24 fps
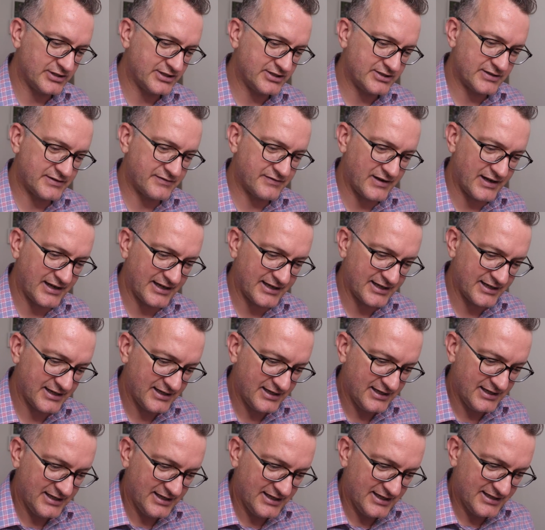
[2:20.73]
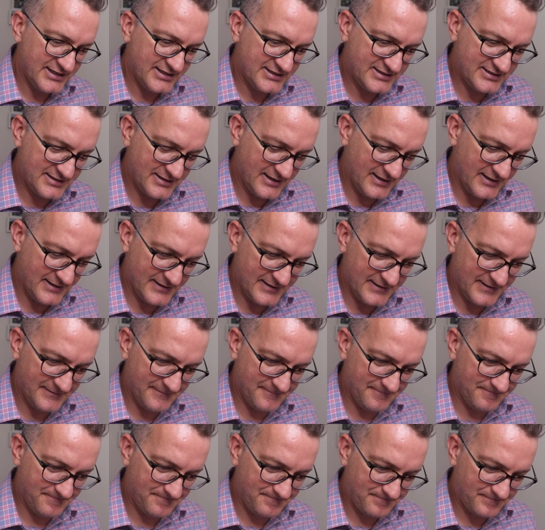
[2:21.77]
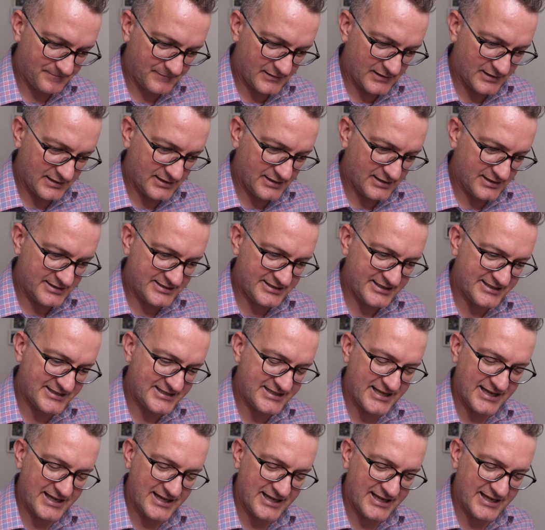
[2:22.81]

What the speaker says: It's sort of like sits